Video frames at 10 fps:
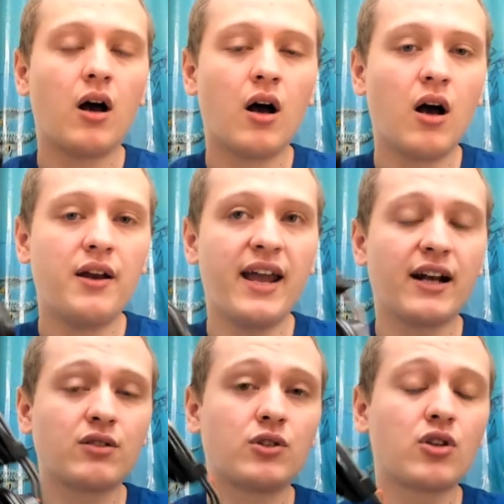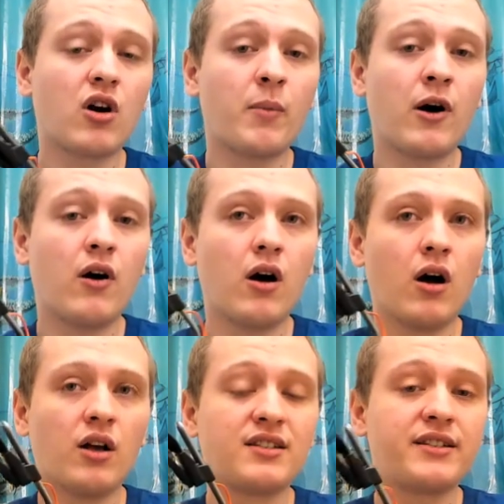Next, let's talk about
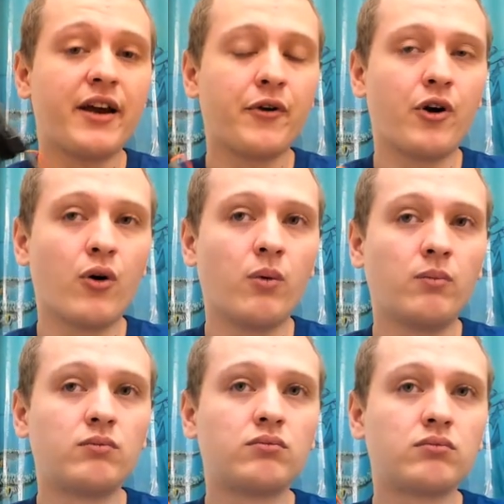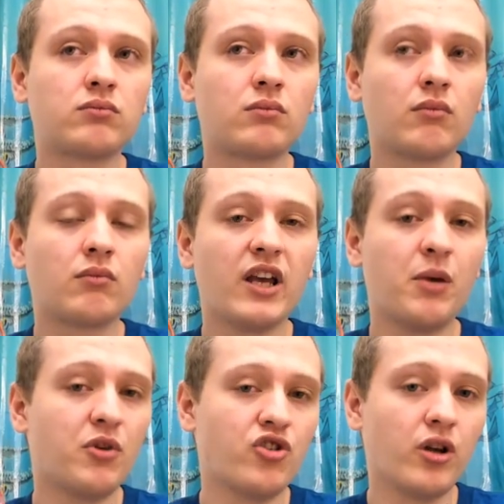stereo
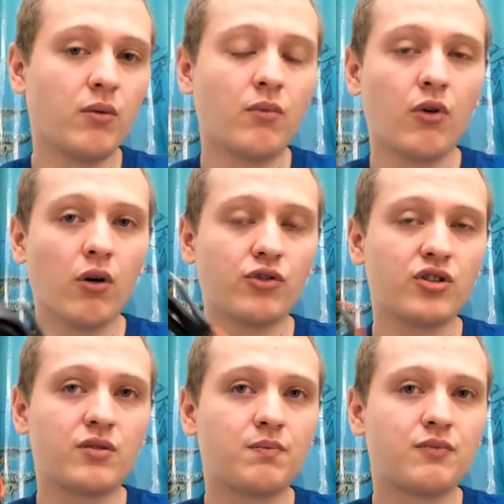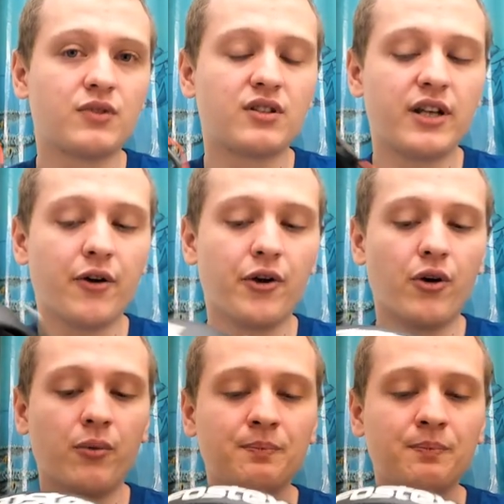imaging, or just stereo.